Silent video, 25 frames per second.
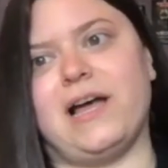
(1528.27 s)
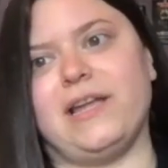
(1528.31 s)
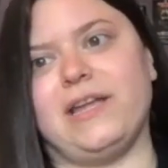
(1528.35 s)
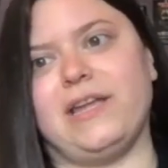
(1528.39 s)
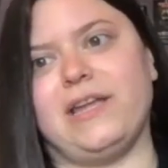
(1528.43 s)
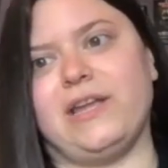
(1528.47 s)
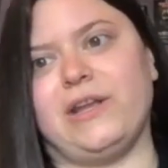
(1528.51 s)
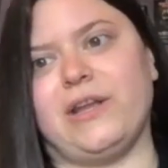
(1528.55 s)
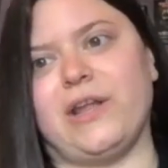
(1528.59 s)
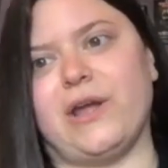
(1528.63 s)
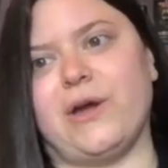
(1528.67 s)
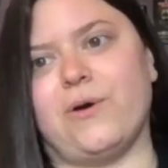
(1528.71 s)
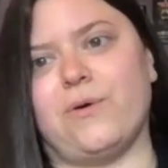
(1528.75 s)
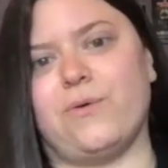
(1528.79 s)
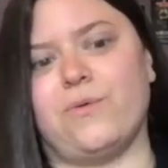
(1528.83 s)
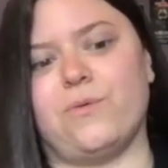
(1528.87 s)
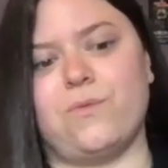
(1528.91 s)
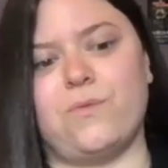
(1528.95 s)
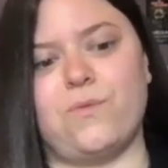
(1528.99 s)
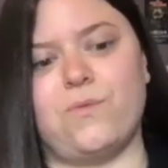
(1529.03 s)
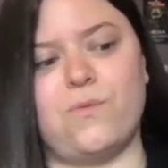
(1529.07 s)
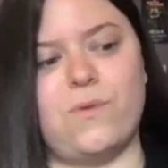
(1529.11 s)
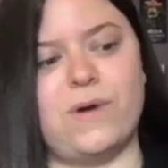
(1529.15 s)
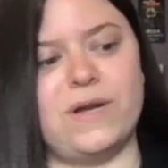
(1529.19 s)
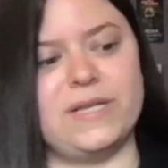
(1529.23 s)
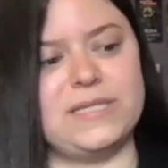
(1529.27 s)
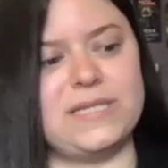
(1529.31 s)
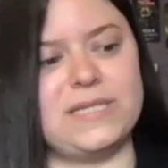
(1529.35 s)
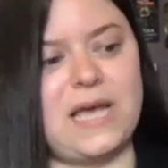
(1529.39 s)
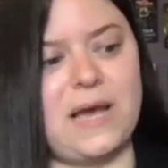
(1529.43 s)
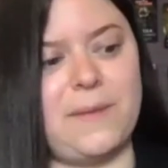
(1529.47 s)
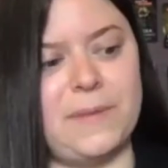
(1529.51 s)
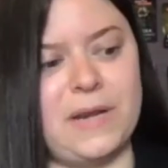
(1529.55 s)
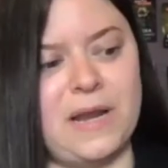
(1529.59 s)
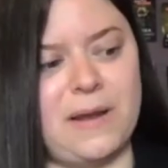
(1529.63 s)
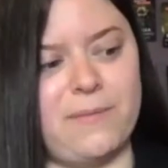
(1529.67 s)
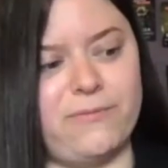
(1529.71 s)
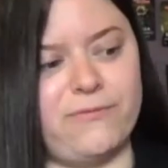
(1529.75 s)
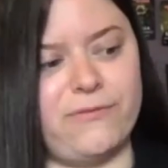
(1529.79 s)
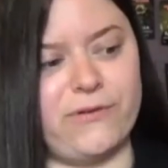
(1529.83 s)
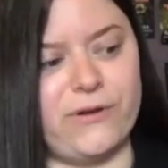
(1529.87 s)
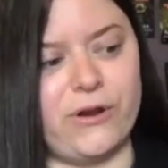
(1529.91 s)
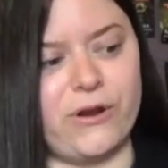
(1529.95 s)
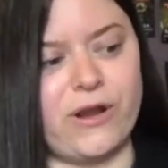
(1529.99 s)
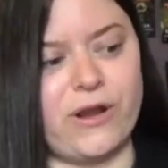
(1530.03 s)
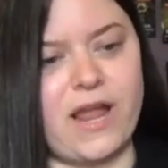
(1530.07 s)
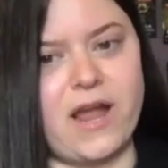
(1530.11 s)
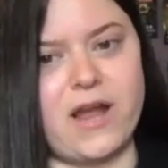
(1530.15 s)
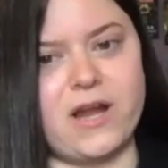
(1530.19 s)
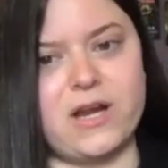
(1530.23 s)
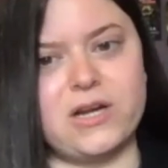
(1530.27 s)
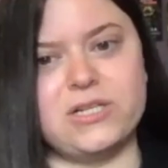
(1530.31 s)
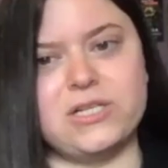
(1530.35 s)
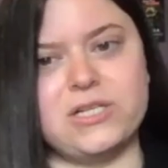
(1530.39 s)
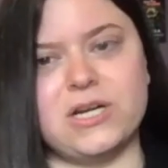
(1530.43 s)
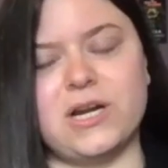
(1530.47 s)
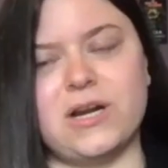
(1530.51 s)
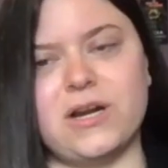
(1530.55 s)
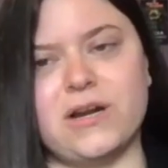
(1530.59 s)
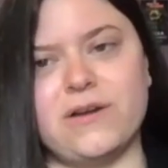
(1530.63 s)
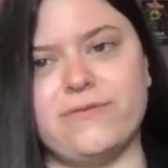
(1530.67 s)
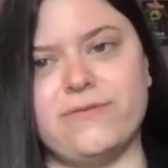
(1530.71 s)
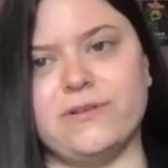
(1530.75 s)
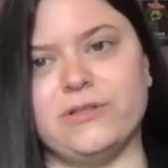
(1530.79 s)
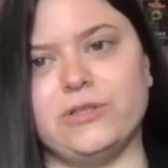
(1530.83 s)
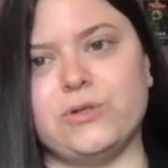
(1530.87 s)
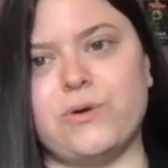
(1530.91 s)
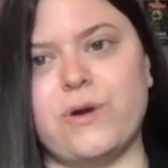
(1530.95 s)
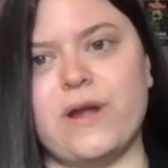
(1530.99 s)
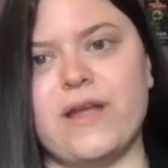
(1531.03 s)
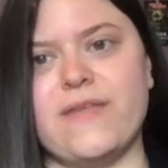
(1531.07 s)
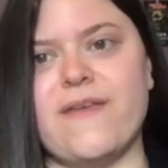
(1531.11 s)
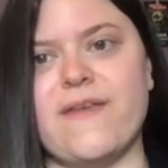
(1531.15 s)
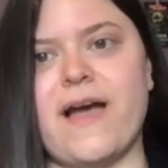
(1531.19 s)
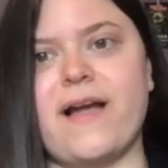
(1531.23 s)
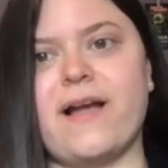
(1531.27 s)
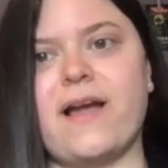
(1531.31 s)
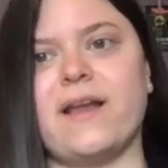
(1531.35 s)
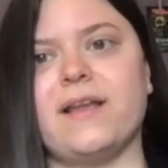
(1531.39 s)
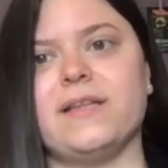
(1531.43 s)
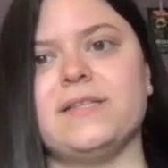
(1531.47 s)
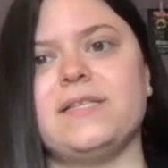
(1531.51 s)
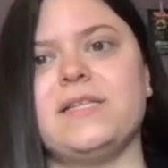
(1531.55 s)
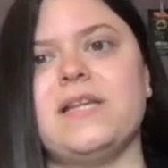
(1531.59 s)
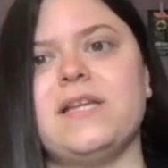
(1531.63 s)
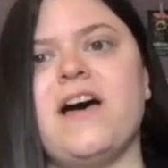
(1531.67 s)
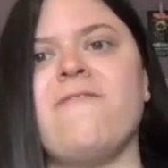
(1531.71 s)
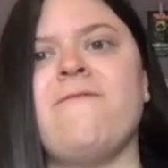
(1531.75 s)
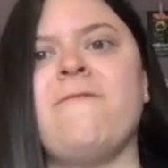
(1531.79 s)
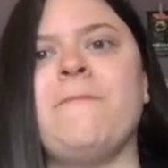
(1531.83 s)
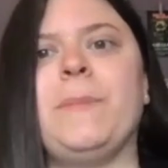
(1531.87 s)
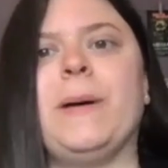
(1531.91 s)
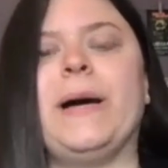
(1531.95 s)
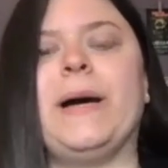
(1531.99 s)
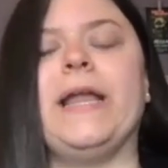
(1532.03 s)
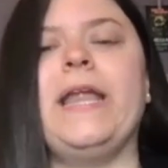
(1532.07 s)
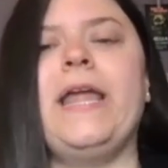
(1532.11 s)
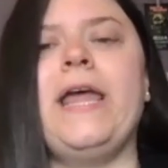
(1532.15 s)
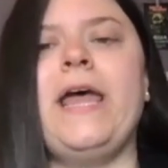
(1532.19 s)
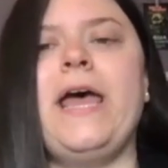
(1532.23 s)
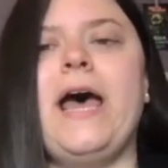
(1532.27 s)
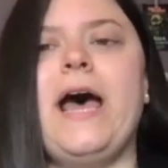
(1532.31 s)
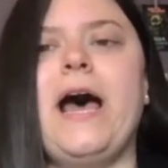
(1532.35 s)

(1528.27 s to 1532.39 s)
you know, what's coming up for your character, for Joy, that kind of stuff. But,